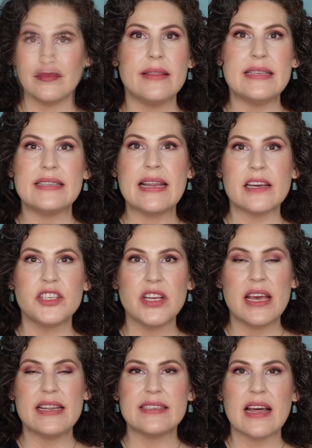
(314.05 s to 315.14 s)
This next
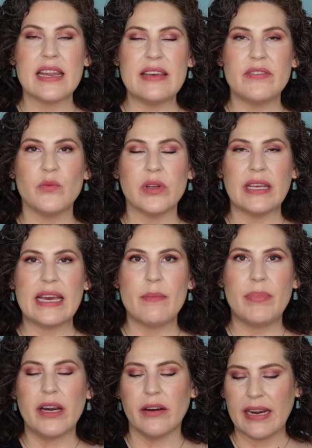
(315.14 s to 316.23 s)
shade is not even really a
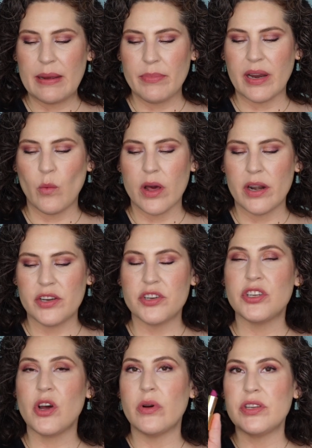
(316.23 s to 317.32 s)
berry, but I wanted to
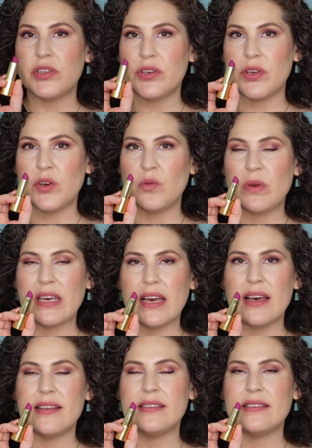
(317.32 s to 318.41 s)
show it to you
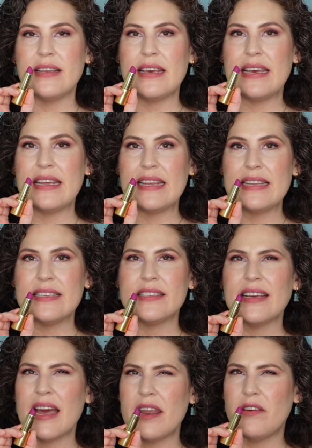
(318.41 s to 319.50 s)
because it
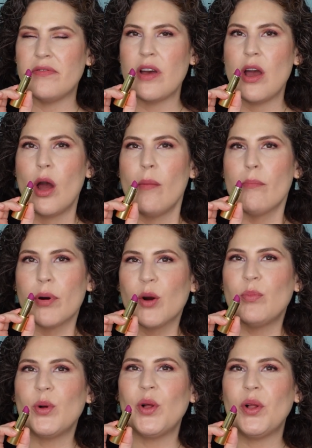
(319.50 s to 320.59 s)
is kind of
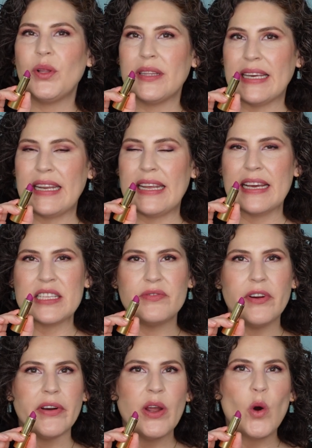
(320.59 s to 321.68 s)
purple leaning. It's
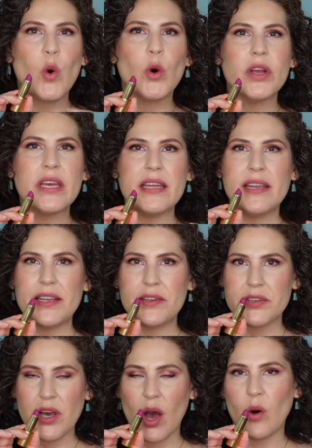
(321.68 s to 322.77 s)
very orchid
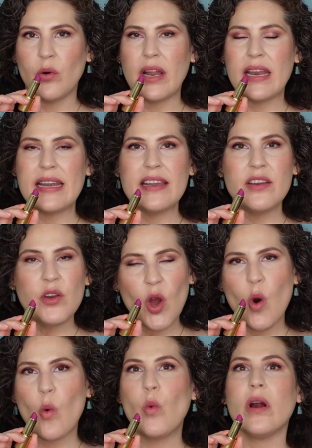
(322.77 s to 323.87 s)
in tone and I didn't
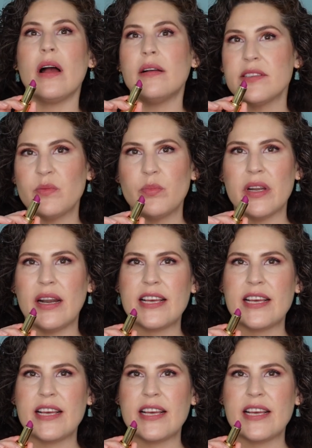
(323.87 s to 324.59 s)
know where else to put it.